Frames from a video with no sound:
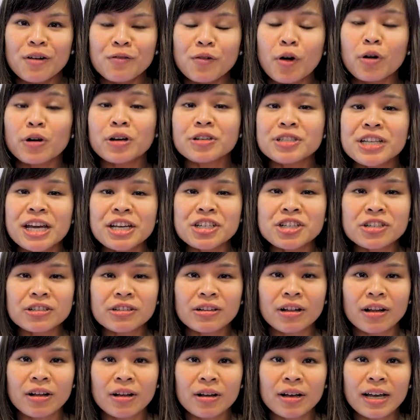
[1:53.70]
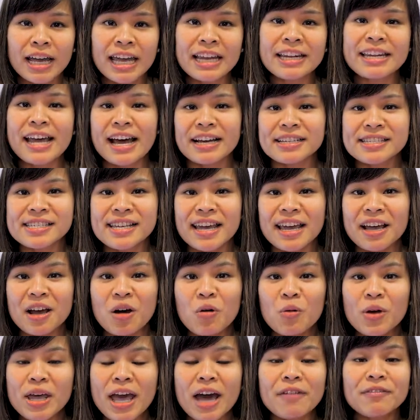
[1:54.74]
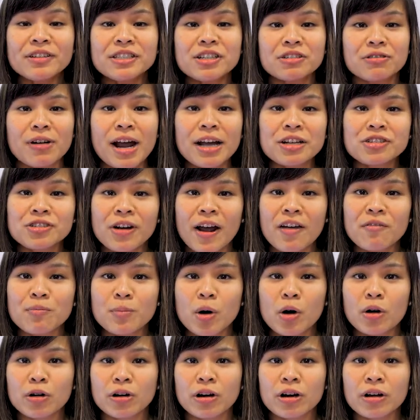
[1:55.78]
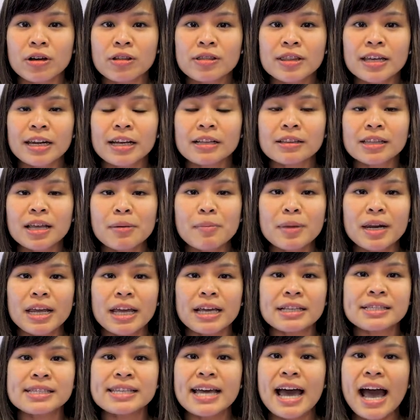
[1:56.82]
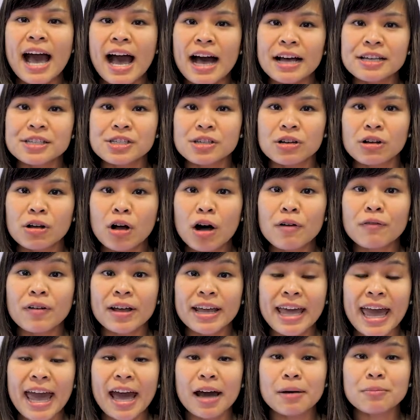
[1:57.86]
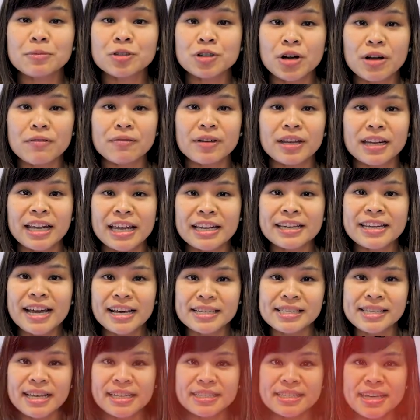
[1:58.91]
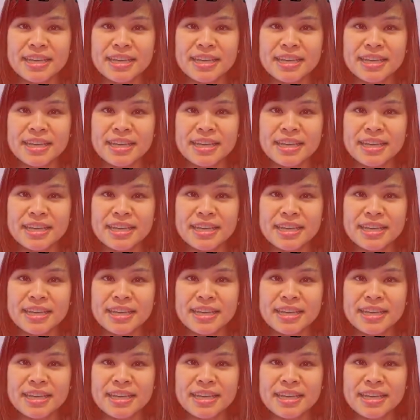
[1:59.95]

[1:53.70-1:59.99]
For rotational indexing, we have a direct drive motor that eliminates the hassle of a cam-driven indexing